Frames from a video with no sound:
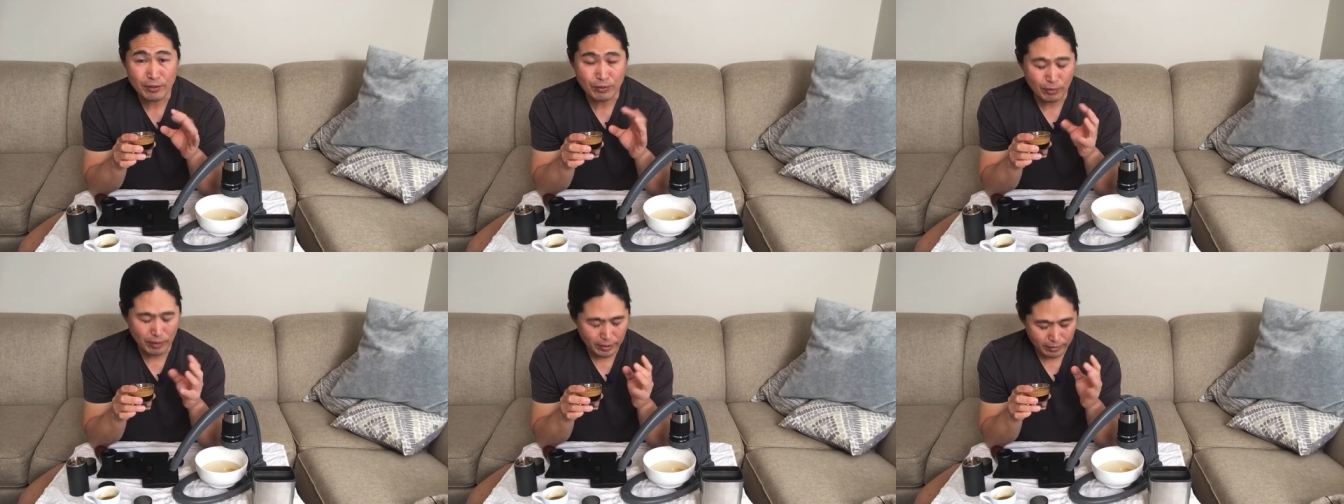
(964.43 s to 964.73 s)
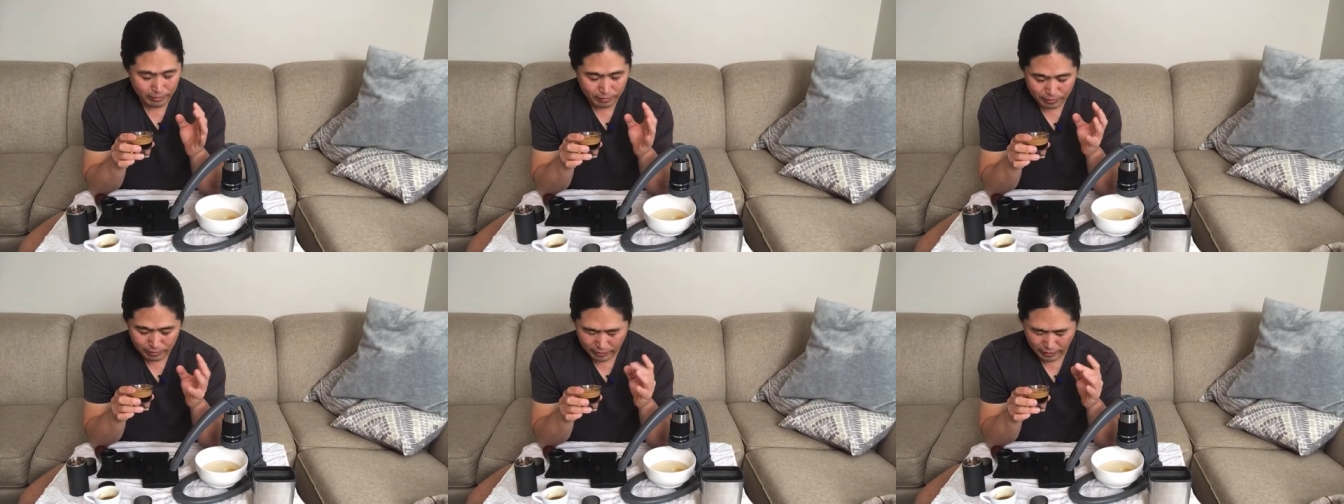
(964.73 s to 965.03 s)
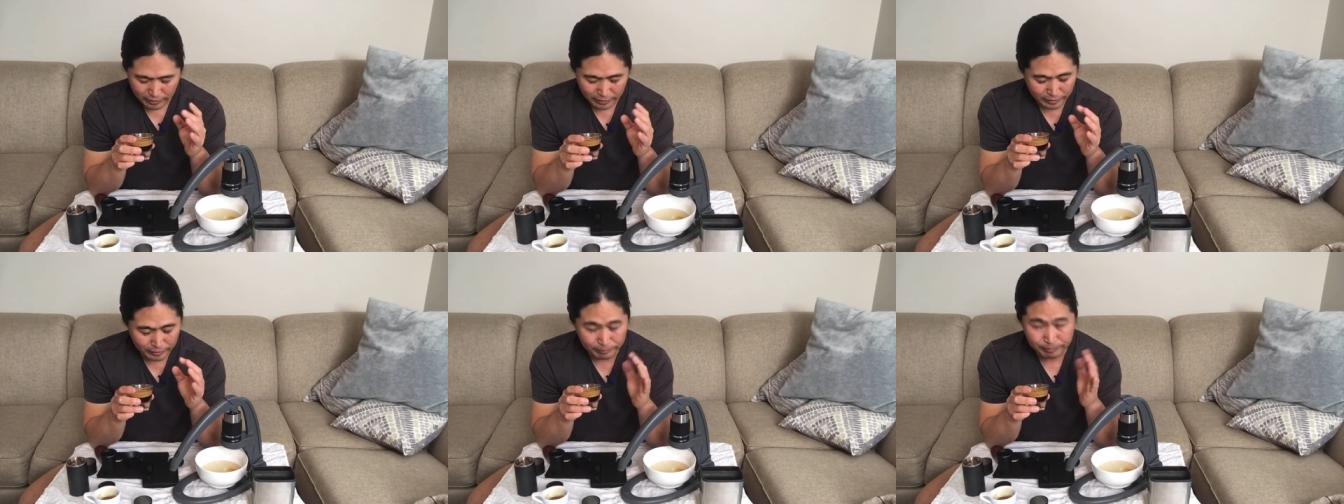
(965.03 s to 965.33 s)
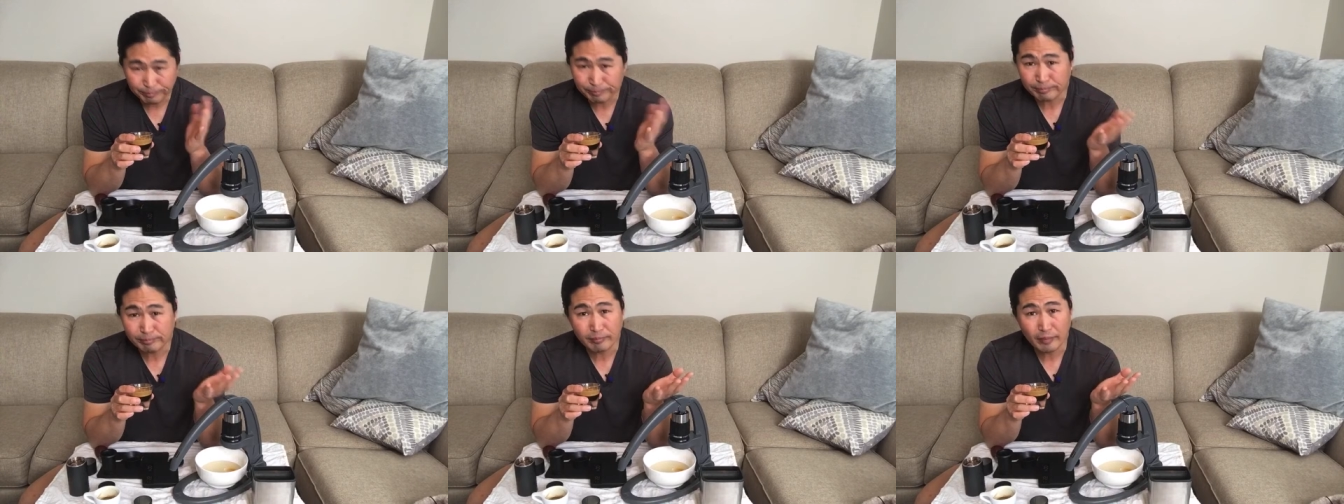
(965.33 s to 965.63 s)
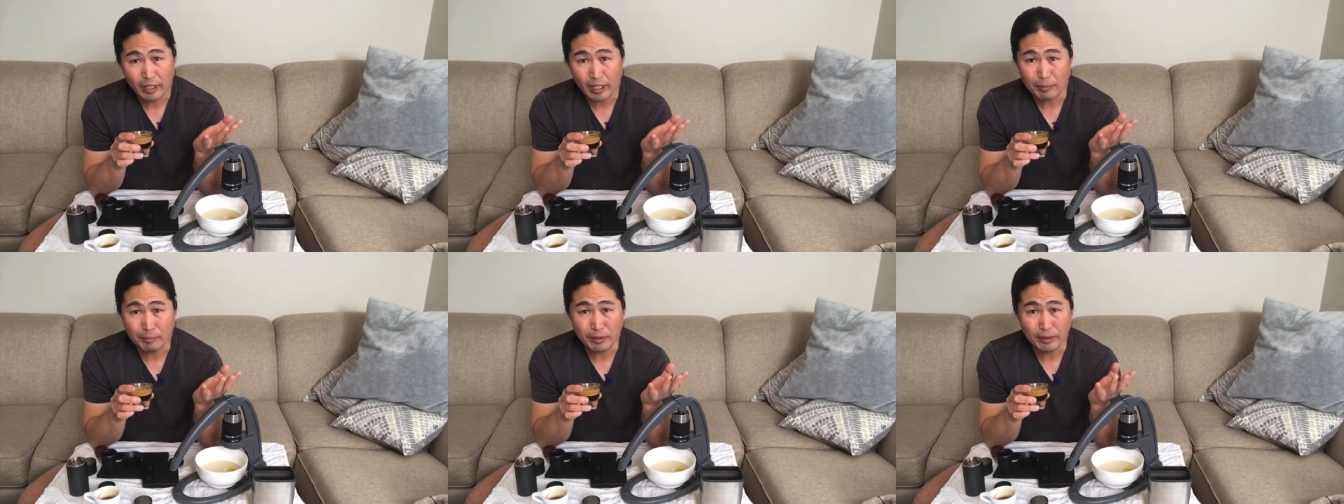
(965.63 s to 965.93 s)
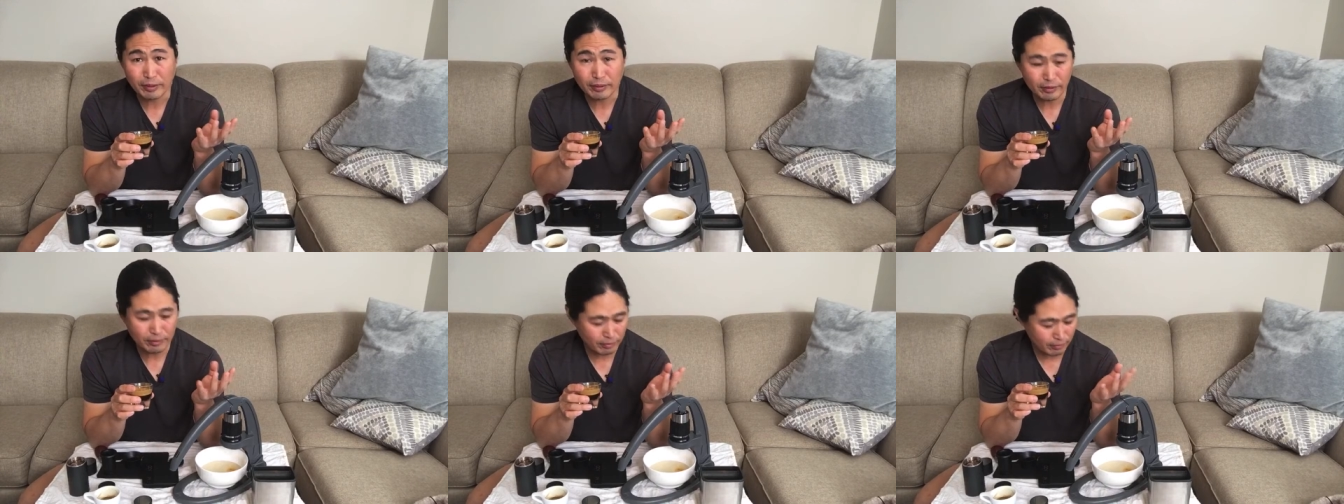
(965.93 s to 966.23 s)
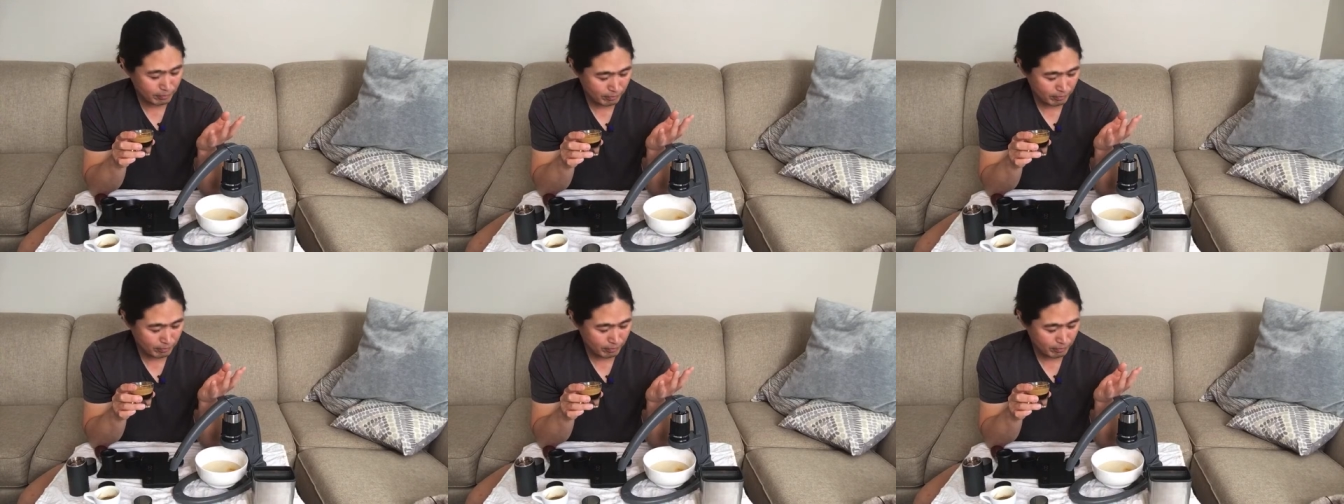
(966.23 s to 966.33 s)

grinder setting, I mean,